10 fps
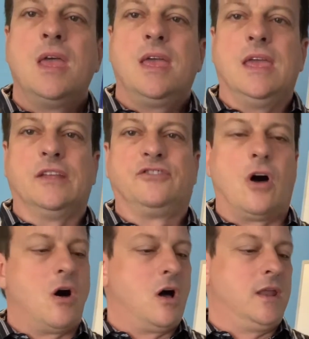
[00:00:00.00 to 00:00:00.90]
It's
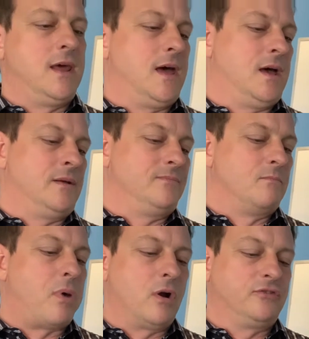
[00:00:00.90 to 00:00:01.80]
on uh,
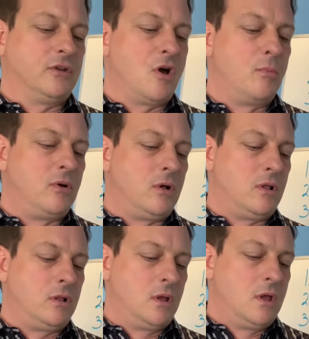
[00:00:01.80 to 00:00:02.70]
Barnes &
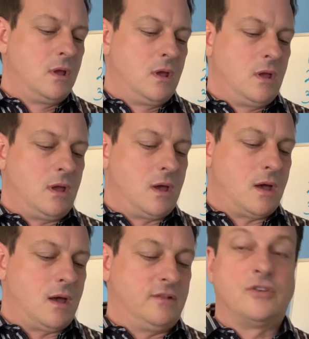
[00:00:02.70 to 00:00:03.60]
Noble.
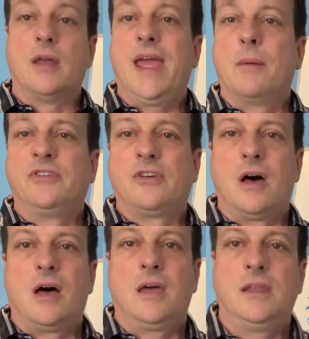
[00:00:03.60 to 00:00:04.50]
Uh, it's on
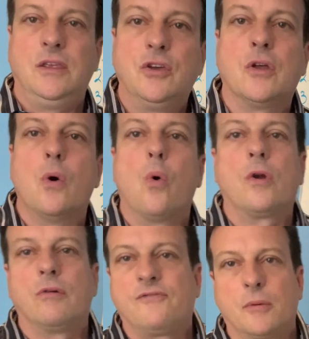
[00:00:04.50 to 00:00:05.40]
Amazon. You can
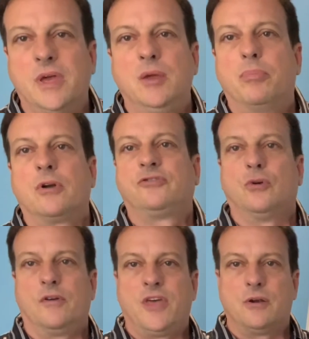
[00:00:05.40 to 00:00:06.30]
order it from any
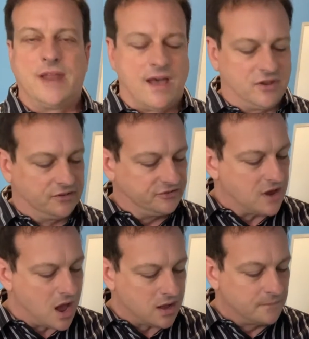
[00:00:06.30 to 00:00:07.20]
bookstore if they don't have it in stock.